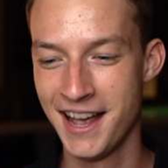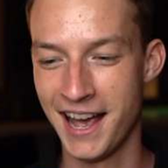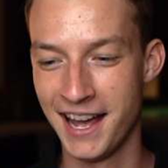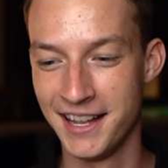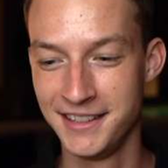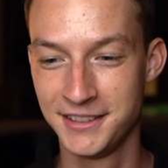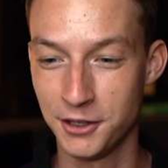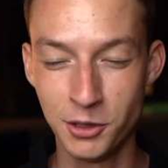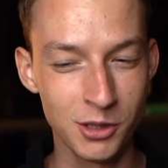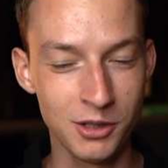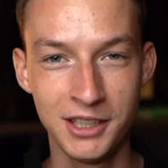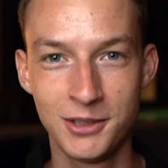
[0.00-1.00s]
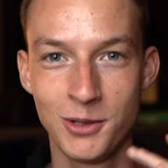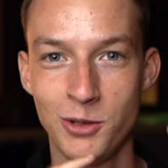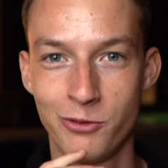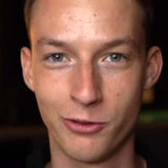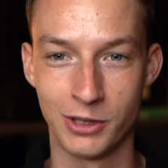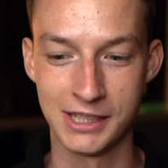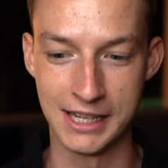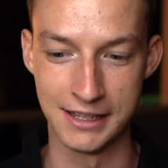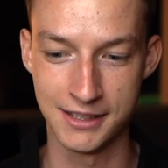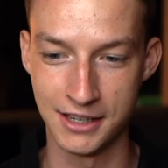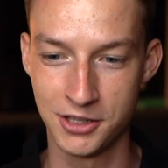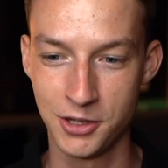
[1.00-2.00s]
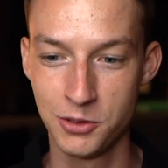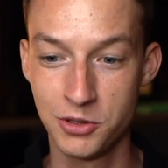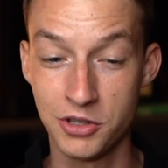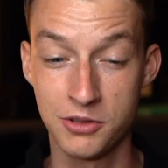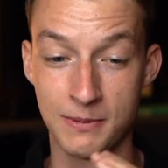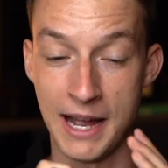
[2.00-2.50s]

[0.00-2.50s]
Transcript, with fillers: And all you need to do for this is you just